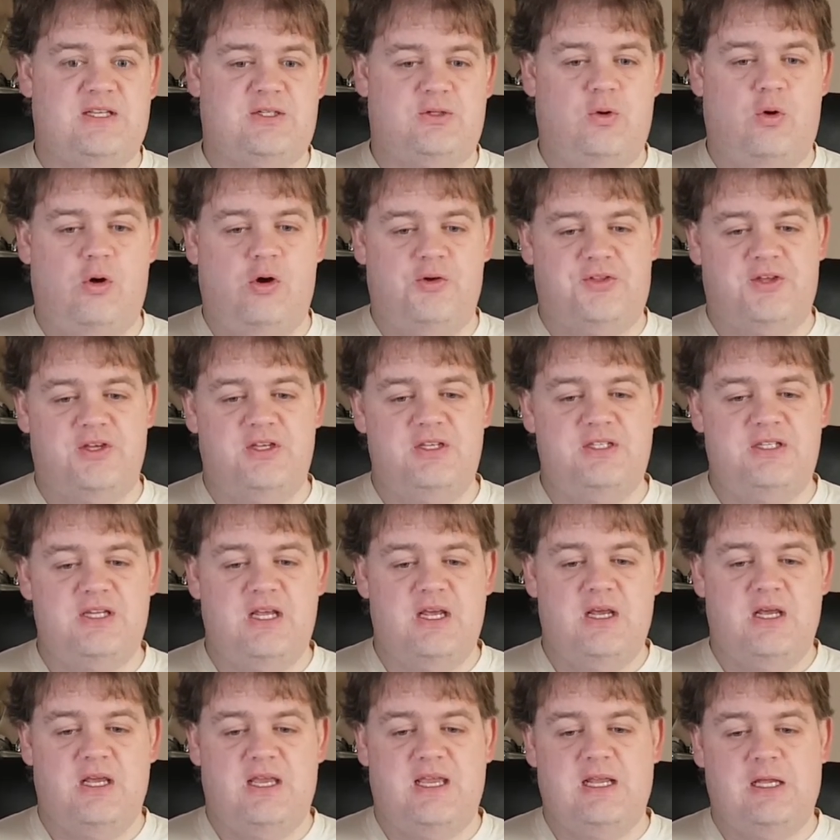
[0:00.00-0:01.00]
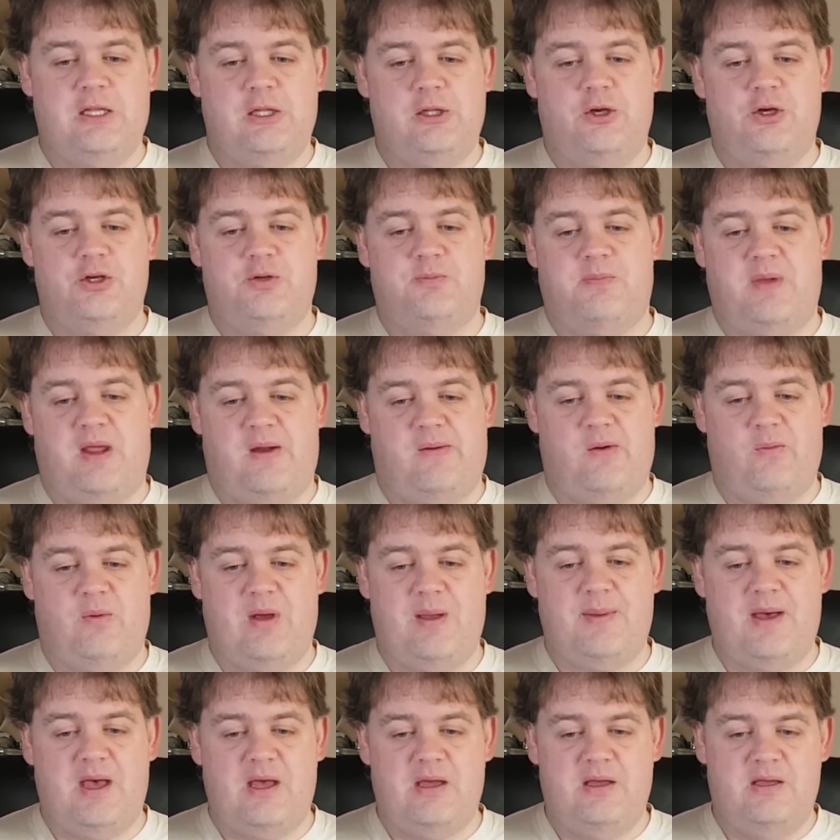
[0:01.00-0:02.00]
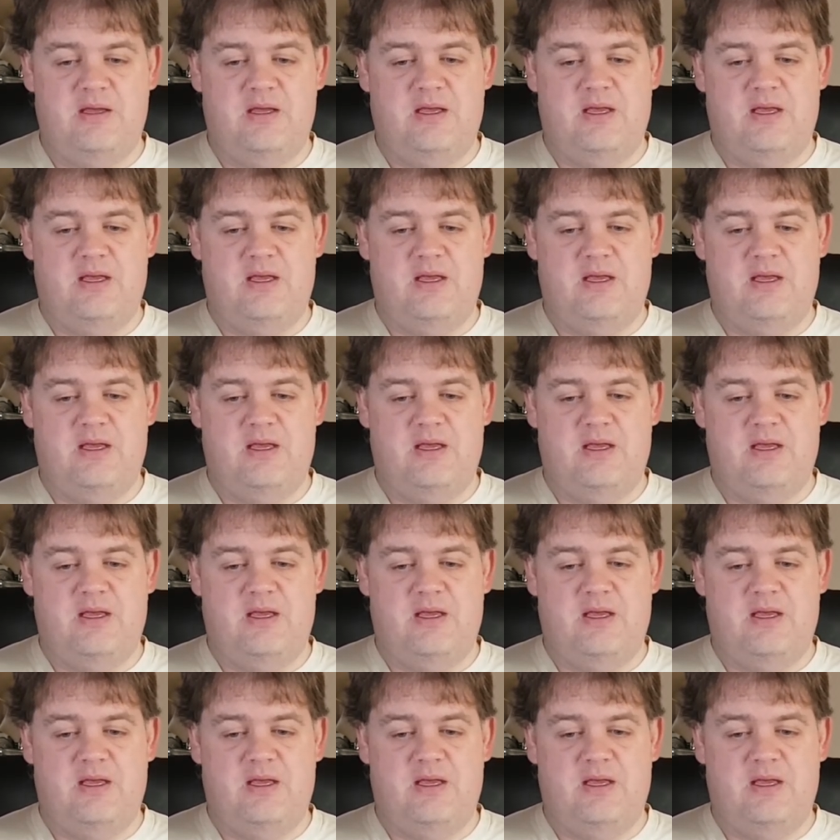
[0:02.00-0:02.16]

authors include Mary Webber,